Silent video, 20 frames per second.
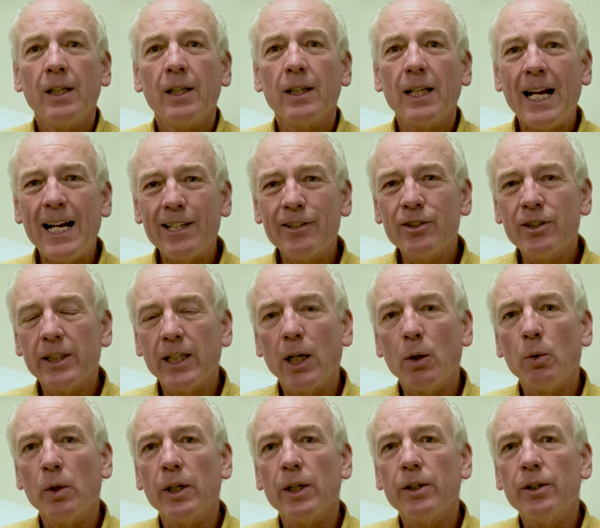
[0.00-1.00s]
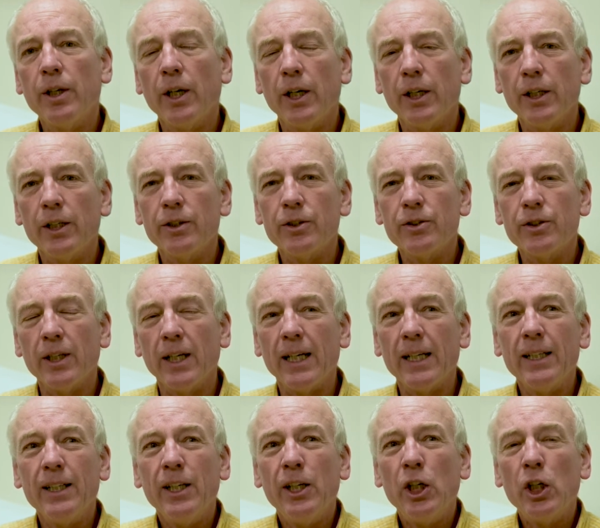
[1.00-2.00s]
Lastly, I want to tell you is
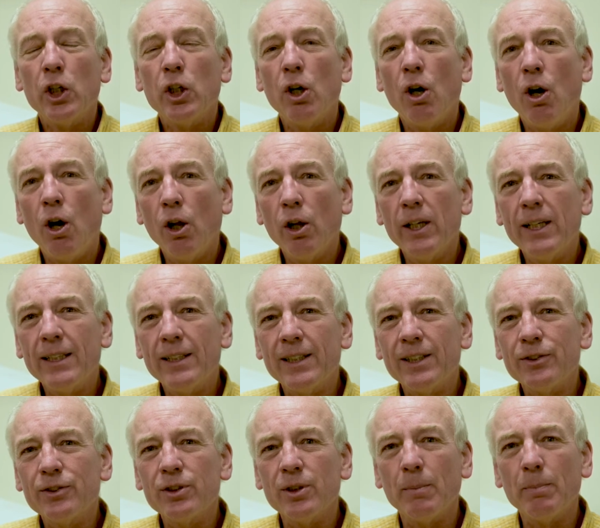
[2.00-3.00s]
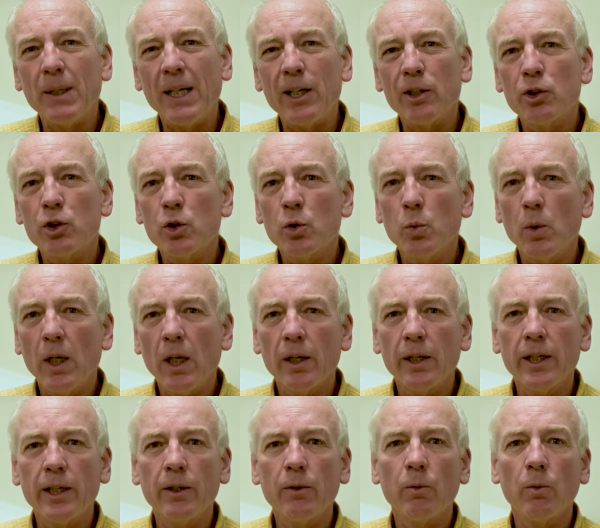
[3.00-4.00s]
that calling us about
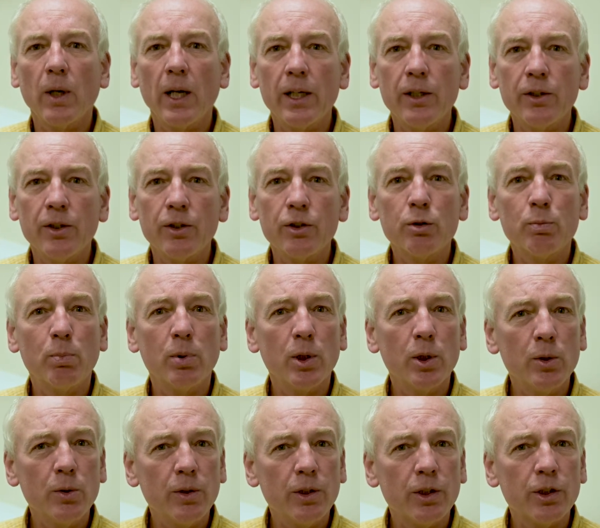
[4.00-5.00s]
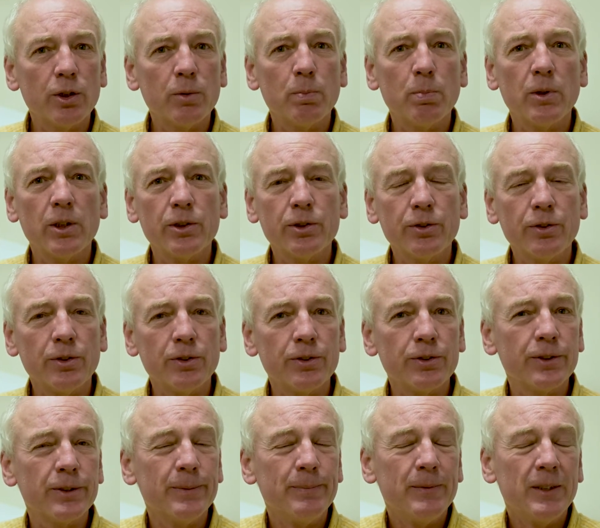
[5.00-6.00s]
swelling, redness, blueness,
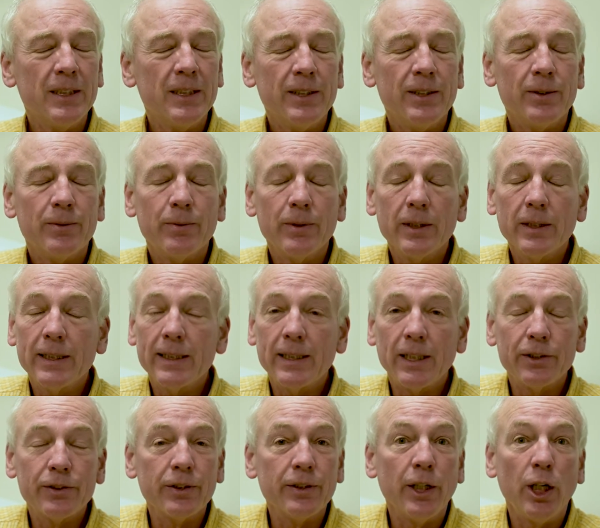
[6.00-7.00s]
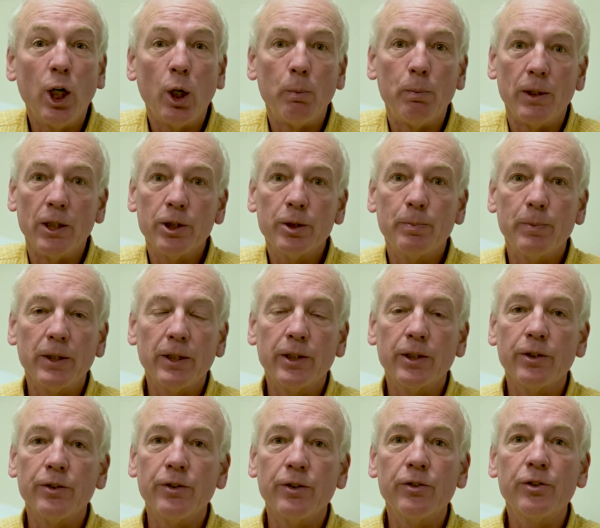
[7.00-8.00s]
blisters, really doesn't help us,
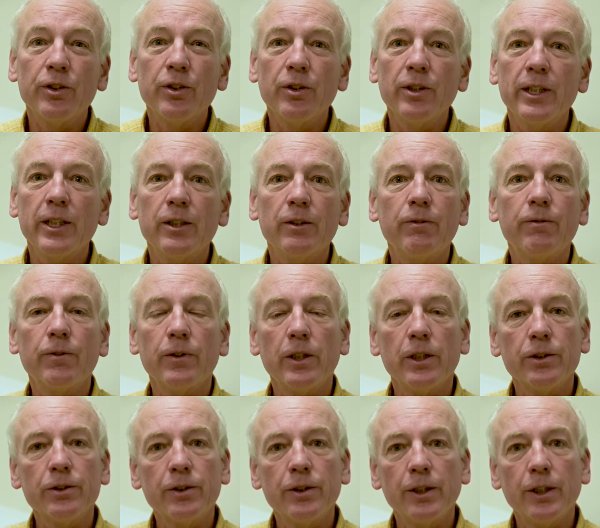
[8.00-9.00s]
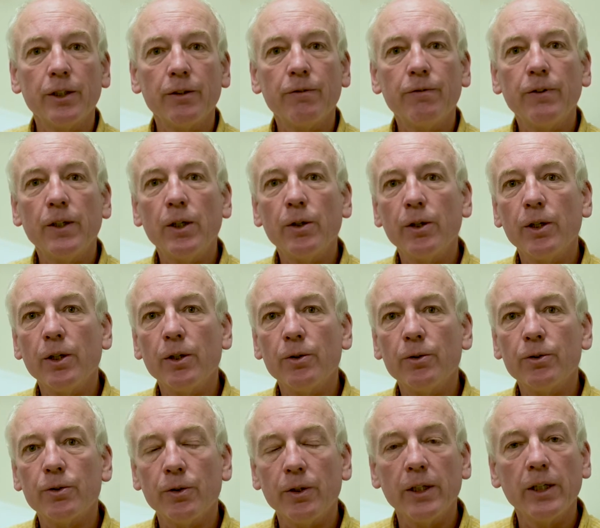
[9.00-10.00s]
because it's illegal for us to get
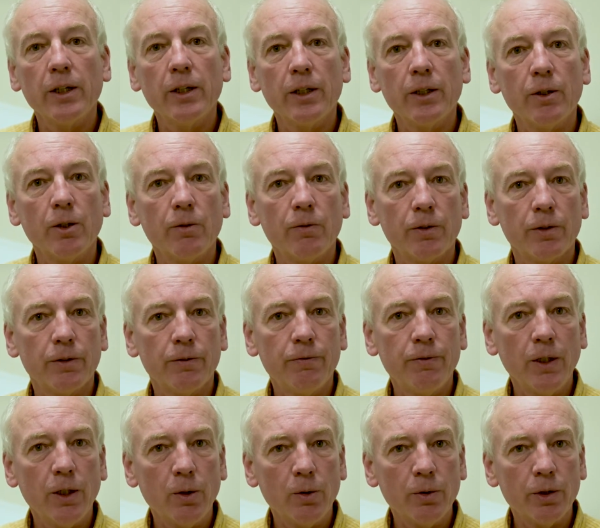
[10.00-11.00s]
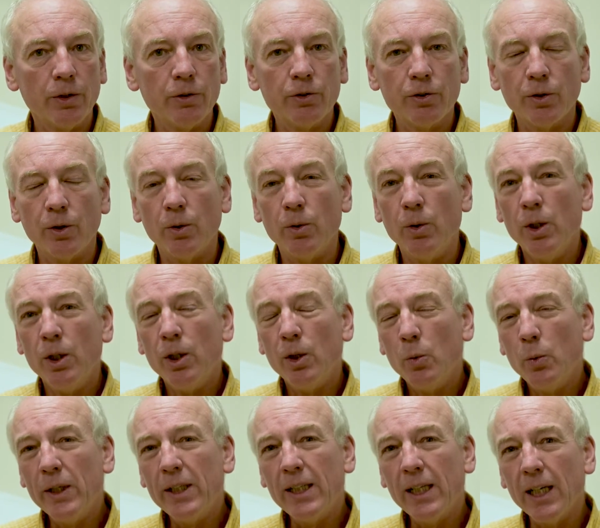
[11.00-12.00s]
photos or anything over the phone, and so
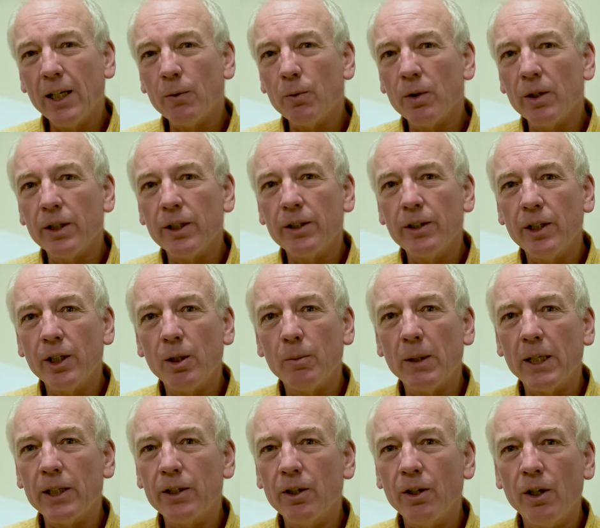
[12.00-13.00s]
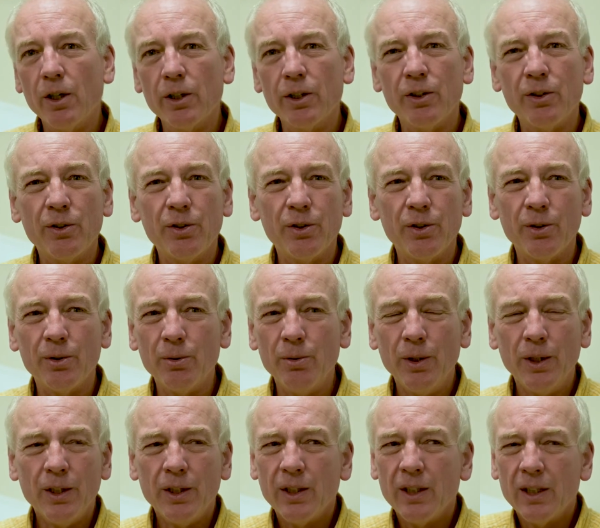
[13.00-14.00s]
we can't really tell by talking to
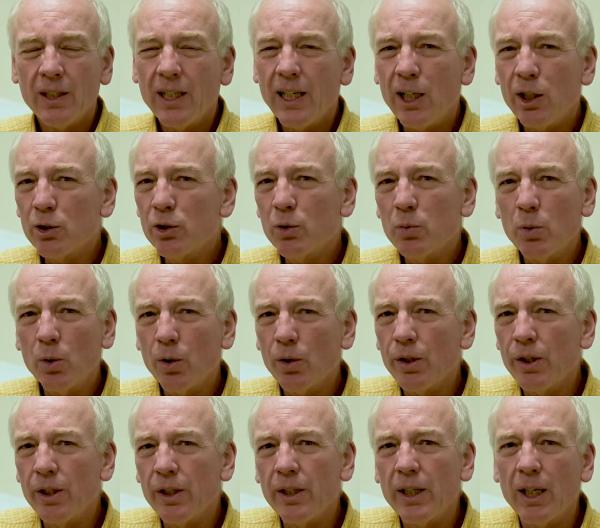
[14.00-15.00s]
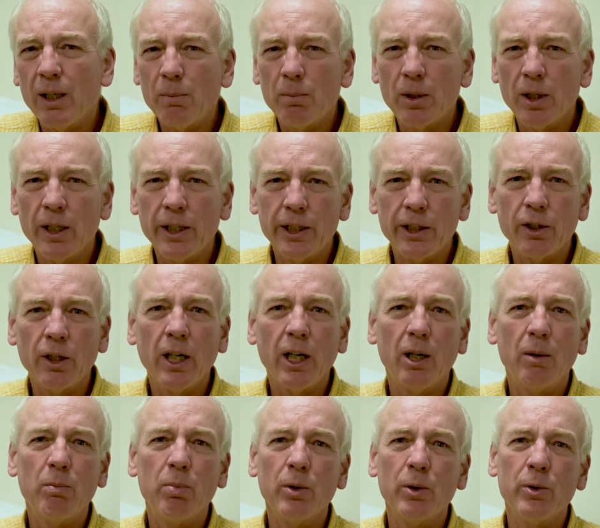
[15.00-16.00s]
you how swollen and how bloody or
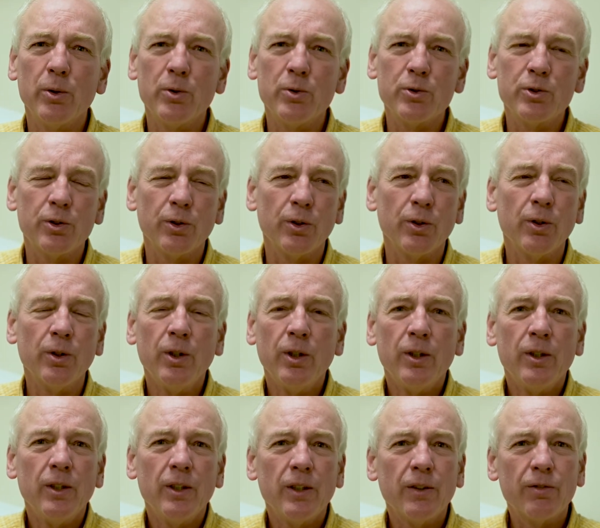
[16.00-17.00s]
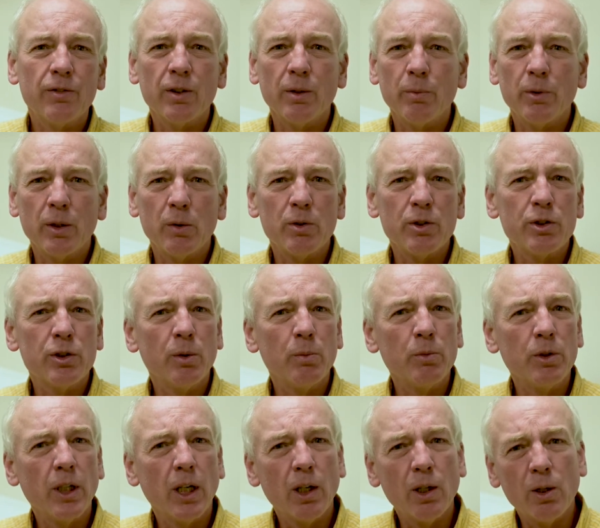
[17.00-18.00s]
how bruised, or if there was
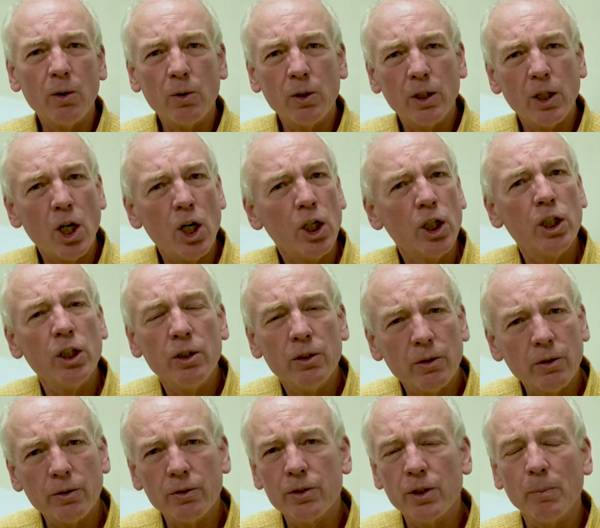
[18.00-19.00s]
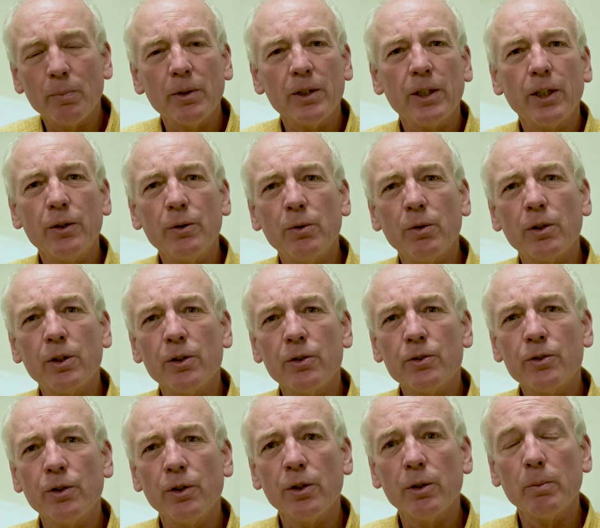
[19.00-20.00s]
some yellow gunk or something that you were
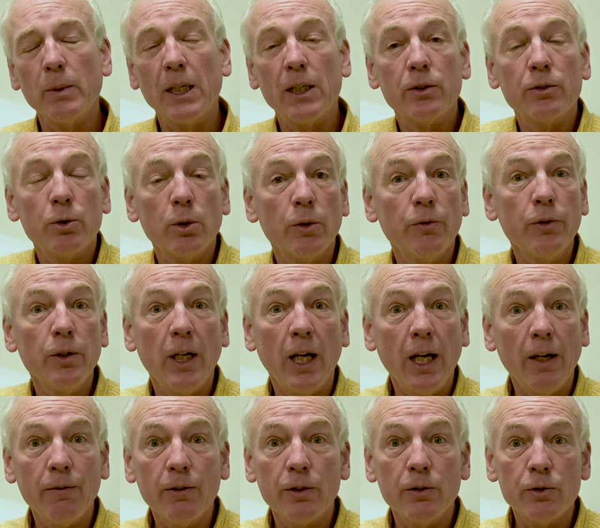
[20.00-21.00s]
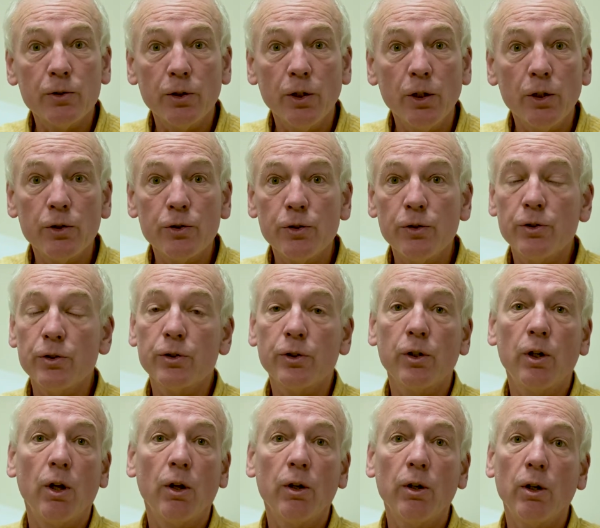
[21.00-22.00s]
concerned about. So if you have concerns, you just
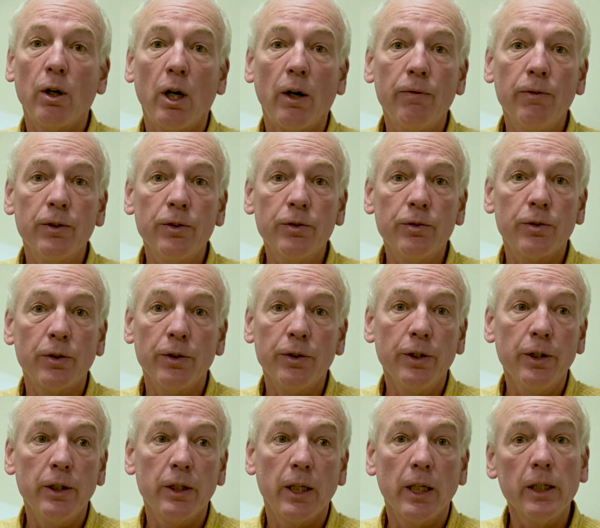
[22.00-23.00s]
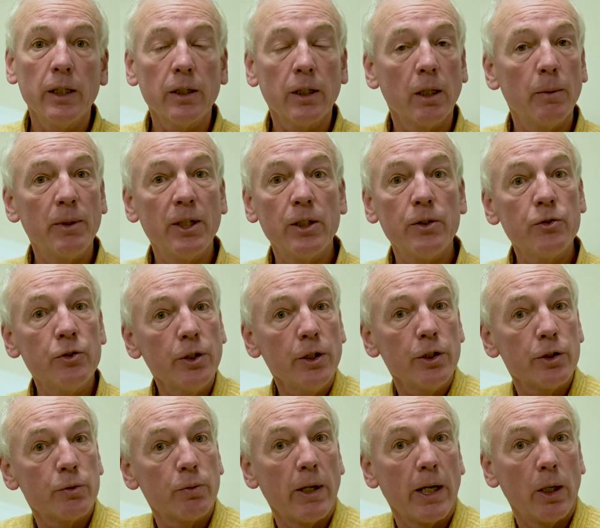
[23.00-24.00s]
call our office during the day and come in and see
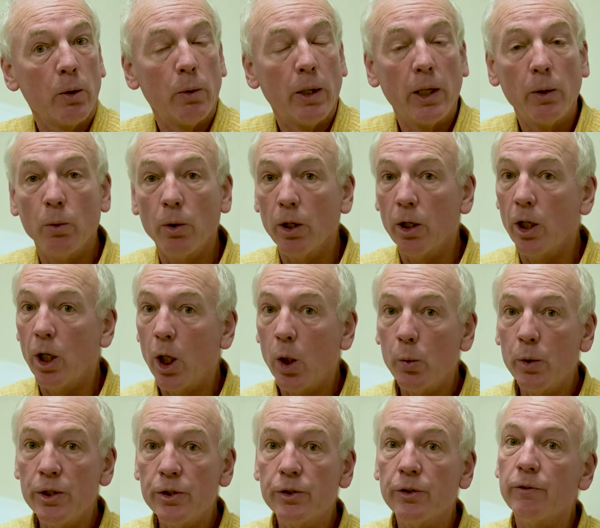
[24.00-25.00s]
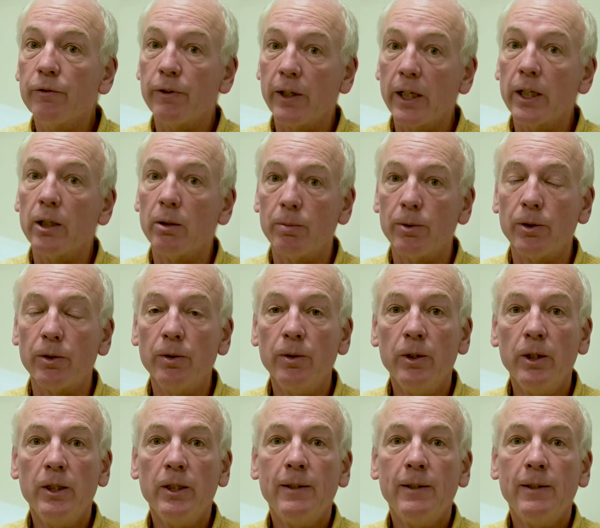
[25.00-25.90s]
us right away. We're always available.